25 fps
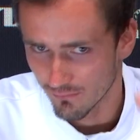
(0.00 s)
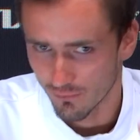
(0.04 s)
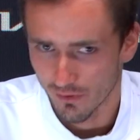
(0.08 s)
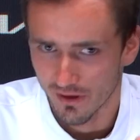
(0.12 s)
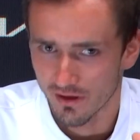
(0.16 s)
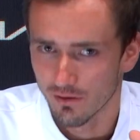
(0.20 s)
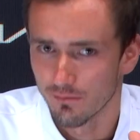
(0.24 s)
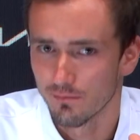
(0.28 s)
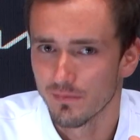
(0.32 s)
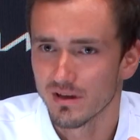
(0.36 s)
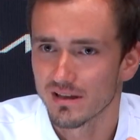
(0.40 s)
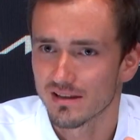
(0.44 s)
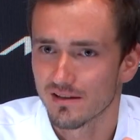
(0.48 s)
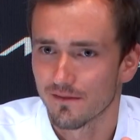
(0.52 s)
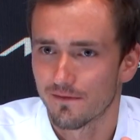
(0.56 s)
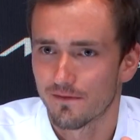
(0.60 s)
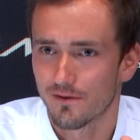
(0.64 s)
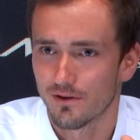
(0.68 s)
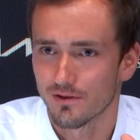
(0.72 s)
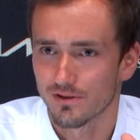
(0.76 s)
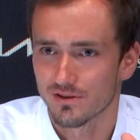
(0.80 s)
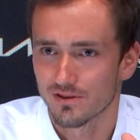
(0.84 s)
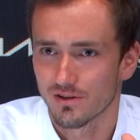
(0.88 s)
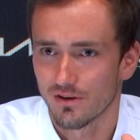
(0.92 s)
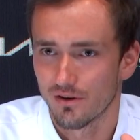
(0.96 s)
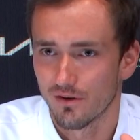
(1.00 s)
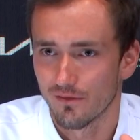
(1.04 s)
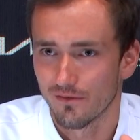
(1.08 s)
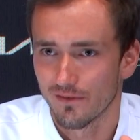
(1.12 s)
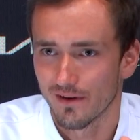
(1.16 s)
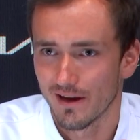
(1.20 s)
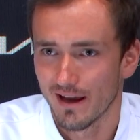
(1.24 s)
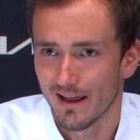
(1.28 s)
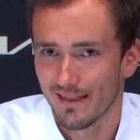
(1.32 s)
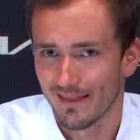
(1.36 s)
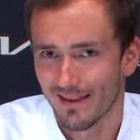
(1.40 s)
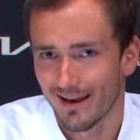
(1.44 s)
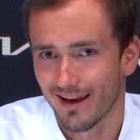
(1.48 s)
when you miss a first serve,
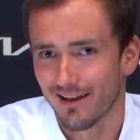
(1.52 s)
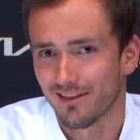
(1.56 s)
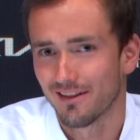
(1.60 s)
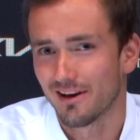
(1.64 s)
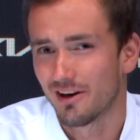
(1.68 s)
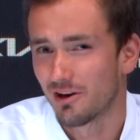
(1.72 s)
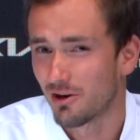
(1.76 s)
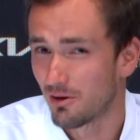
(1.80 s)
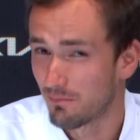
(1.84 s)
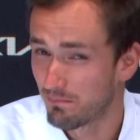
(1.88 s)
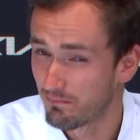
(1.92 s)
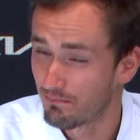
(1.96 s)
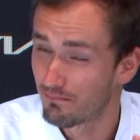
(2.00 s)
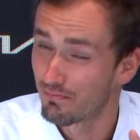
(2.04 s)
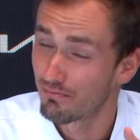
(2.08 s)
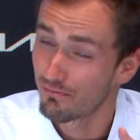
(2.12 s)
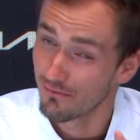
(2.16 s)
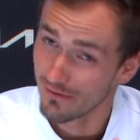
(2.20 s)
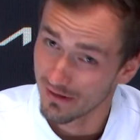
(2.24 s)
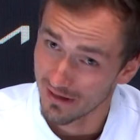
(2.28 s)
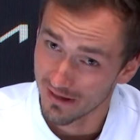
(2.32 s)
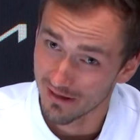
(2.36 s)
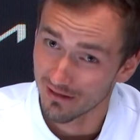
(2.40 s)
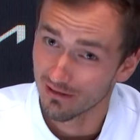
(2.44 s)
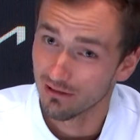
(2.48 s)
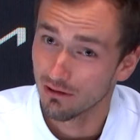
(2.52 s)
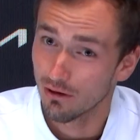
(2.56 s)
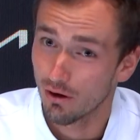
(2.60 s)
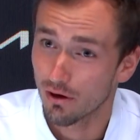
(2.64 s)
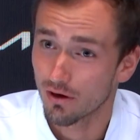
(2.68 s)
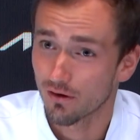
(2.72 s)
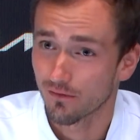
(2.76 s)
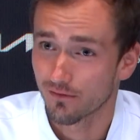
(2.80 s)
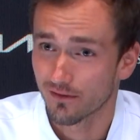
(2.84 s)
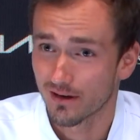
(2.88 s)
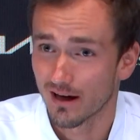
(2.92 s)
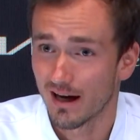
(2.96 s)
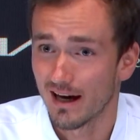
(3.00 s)
and then there are a lot
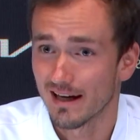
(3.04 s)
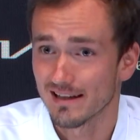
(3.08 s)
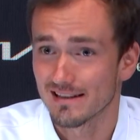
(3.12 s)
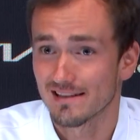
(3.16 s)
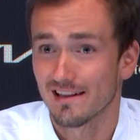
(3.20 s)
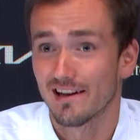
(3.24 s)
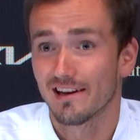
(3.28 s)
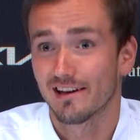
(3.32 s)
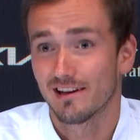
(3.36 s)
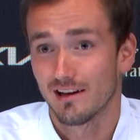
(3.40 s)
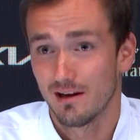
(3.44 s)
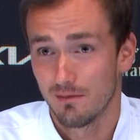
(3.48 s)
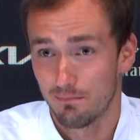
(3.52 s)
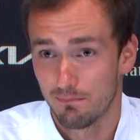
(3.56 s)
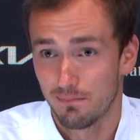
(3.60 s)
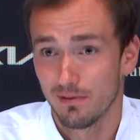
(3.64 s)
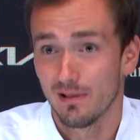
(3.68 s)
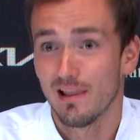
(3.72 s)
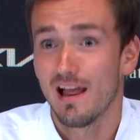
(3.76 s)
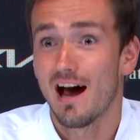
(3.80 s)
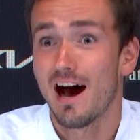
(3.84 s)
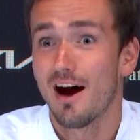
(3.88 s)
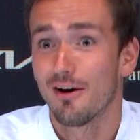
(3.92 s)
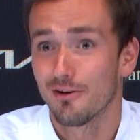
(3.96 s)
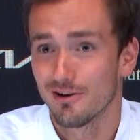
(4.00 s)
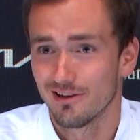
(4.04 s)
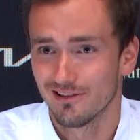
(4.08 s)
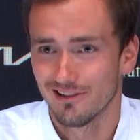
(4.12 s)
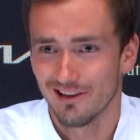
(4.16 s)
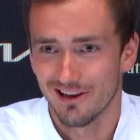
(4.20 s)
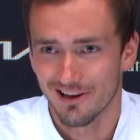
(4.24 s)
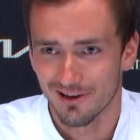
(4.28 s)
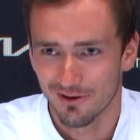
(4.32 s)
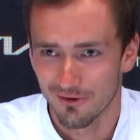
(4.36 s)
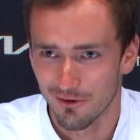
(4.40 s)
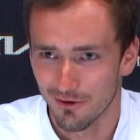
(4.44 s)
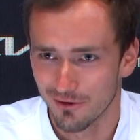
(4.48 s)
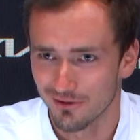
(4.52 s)
of guys like applauding,
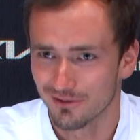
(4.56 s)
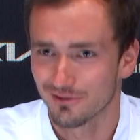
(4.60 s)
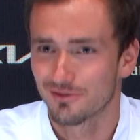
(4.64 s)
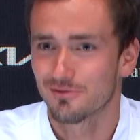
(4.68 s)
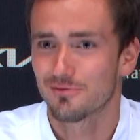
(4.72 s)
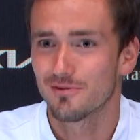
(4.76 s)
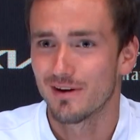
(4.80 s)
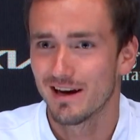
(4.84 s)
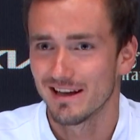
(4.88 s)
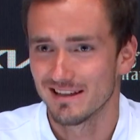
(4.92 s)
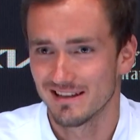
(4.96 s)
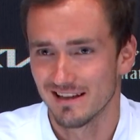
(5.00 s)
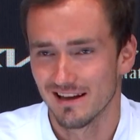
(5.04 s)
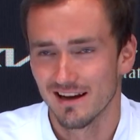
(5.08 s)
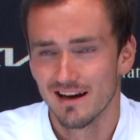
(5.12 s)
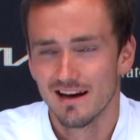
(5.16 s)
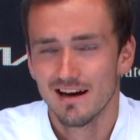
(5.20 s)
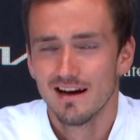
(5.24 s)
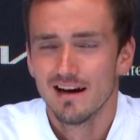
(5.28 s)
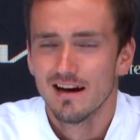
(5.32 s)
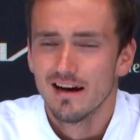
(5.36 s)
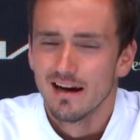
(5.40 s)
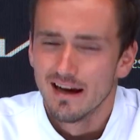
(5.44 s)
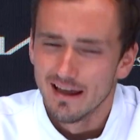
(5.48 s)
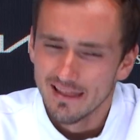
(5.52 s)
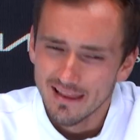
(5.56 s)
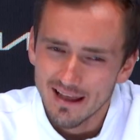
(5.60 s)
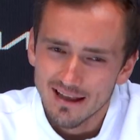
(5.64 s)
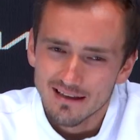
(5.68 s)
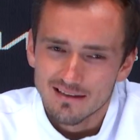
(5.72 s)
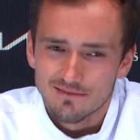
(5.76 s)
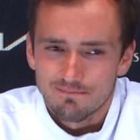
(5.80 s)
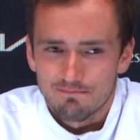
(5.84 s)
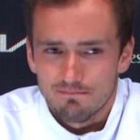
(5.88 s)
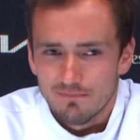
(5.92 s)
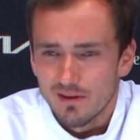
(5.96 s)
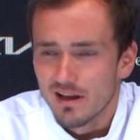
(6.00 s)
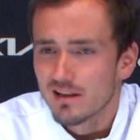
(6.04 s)
like going crazy. And
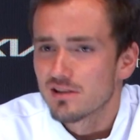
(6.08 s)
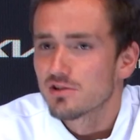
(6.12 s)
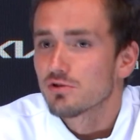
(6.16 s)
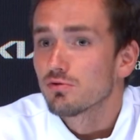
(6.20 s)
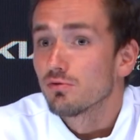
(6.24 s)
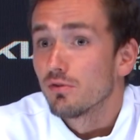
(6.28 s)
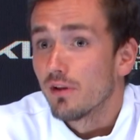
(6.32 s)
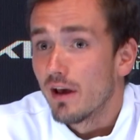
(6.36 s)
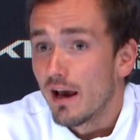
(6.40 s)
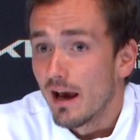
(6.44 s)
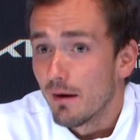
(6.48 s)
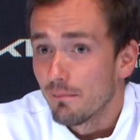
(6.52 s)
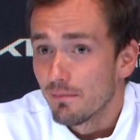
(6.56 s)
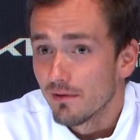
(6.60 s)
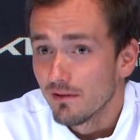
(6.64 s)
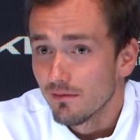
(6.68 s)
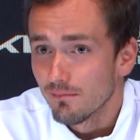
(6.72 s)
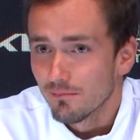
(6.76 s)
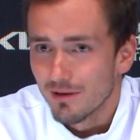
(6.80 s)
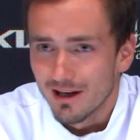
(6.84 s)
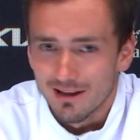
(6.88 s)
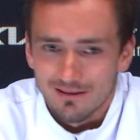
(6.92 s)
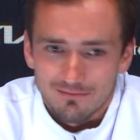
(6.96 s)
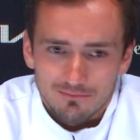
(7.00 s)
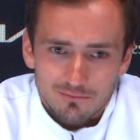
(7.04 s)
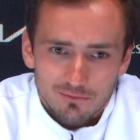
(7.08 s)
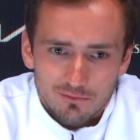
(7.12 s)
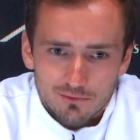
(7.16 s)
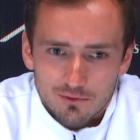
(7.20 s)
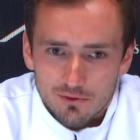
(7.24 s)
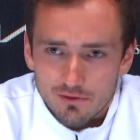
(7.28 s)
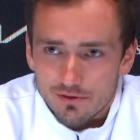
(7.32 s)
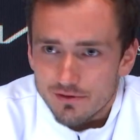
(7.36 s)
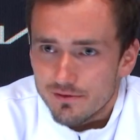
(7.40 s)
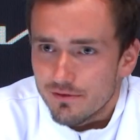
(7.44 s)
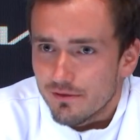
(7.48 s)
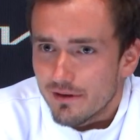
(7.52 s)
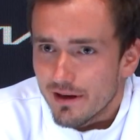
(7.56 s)
that shouldn't happen, but of
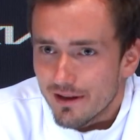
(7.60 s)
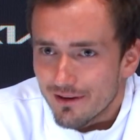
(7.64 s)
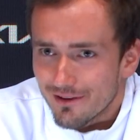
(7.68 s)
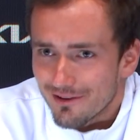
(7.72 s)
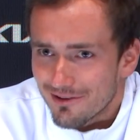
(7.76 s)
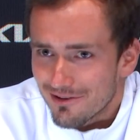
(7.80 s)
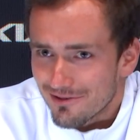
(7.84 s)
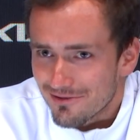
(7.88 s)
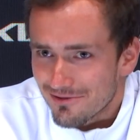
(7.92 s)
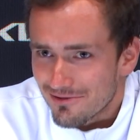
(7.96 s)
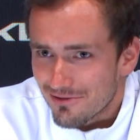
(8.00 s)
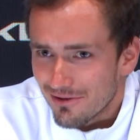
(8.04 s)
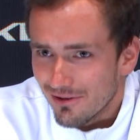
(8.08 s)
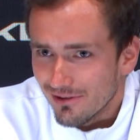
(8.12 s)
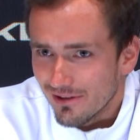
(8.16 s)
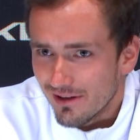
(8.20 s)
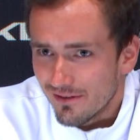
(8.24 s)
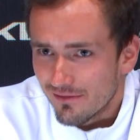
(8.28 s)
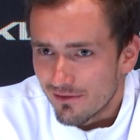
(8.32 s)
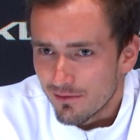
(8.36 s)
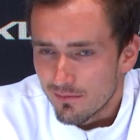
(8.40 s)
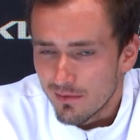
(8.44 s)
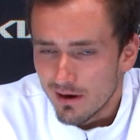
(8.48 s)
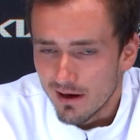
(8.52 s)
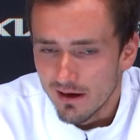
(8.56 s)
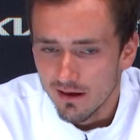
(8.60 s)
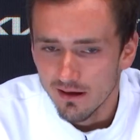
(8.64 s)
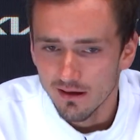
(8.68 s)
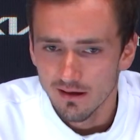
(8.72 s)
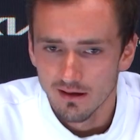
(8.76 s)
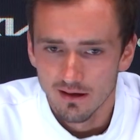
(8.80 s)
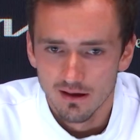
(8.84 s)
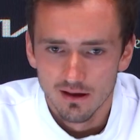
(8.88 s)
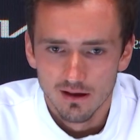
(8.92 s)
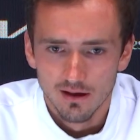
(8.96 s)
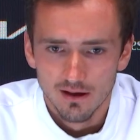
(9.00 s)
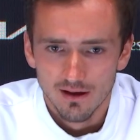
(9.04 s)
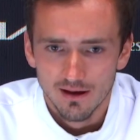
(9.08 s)
course you can control everybody.
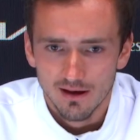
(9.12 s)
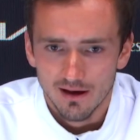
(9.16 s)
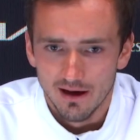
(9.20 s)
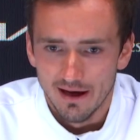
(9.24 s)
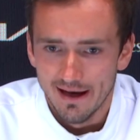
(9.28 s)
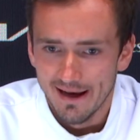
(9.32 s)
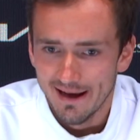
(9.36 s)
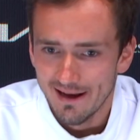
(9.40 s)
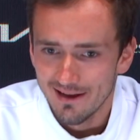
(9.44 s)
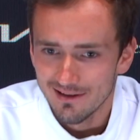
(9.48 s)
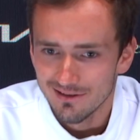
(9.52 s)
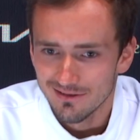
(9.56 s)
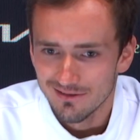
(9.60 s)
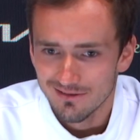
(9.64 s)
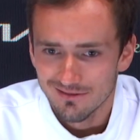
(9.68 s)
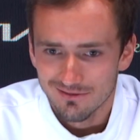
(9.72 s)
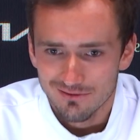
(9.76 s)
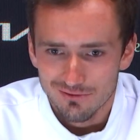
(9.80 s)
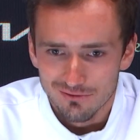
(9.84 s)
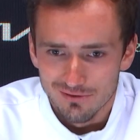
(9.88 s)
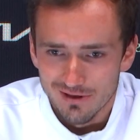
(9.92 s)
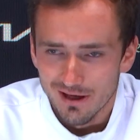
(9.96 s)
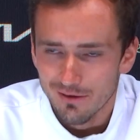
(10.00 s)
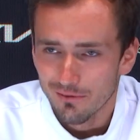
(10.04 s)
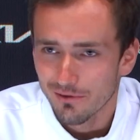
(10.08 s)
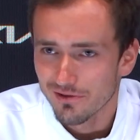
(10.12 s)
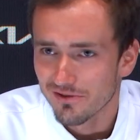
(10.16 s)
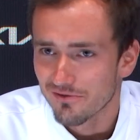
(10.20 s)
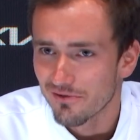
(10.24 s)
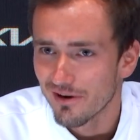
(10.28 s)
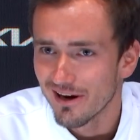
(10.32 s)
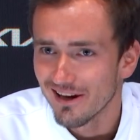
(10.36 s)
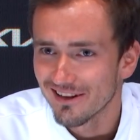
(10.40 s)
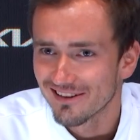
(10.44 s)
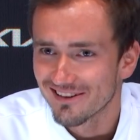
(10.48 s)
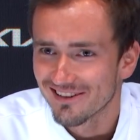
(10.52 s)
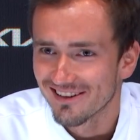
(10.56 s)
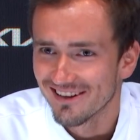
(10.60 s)
And today was
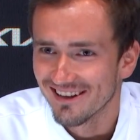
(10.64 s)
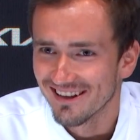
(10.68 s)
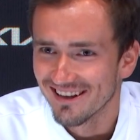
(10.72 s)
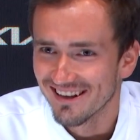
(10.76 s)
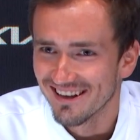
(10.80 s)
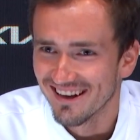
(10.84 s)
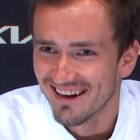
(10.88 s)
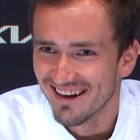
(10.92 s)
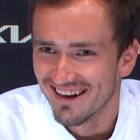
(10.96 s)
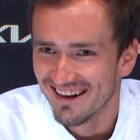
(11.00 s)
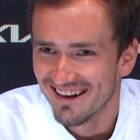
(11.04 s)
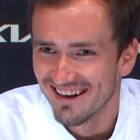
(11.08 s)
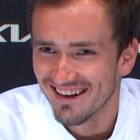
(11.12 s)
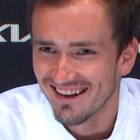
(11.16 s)
great. And